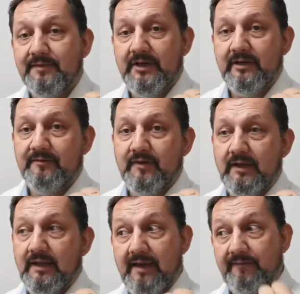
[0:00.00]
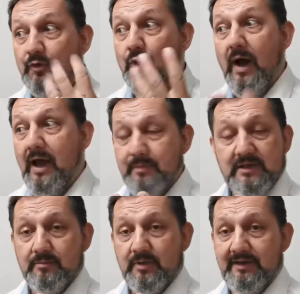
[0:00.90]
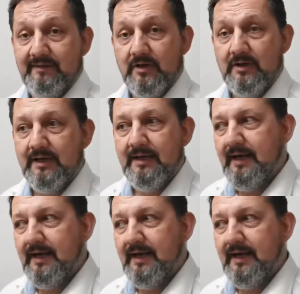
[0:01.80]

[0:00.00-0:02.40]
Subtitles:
very different life, though I be a believer.